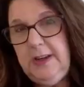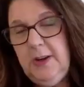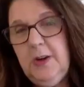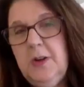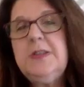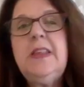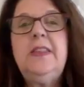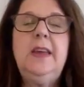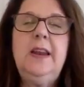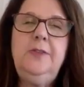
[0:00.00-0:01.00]
years.
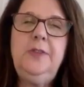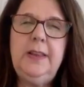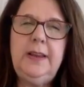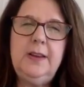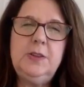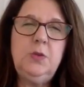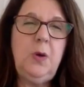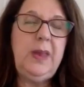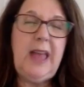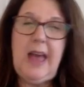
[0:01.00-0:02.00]
Then I felt like I was
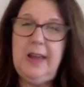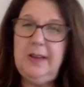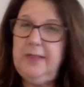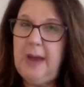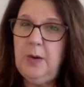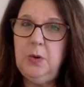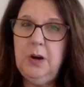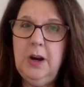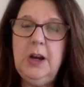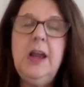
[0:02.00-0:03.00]
growing out of that
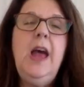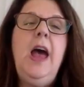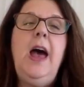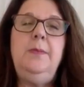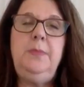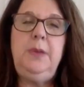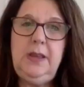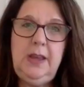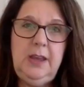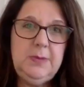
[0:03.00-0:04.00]
work and
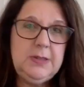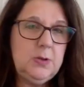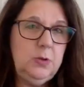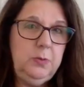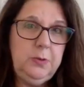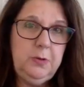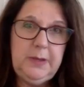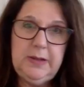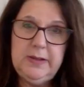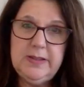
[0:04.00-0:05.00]
became a school
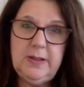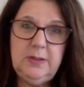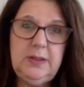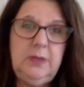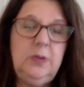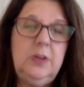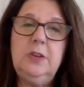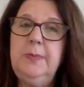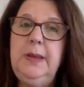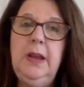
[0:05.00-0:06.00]
improvement consultant. It
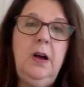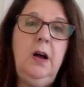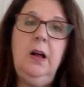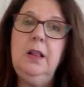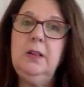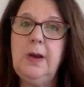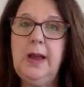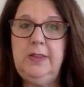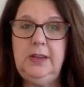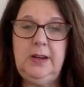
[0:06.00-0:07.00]
took me all
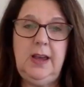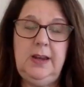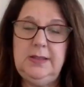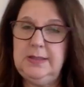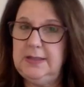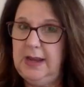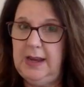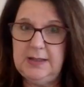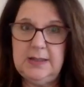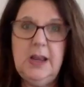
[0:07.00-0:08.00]
around the United
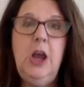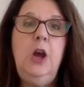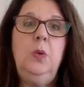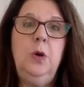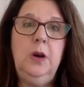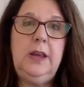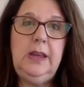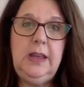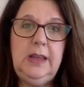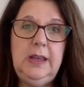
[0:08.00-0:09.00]
States
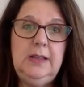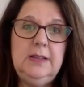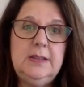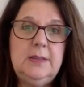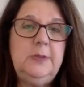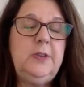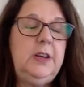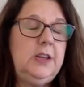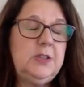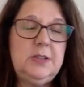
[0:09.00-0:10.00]
working in some of our
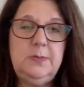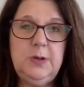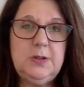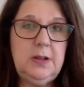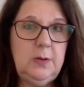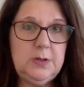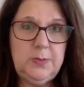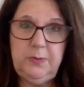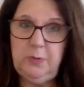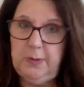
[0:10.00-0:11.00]
nation's most lowest
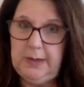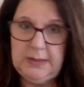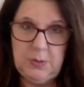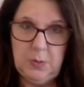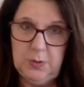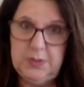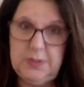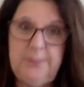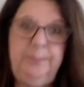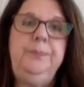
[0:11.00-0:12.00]
performing schools.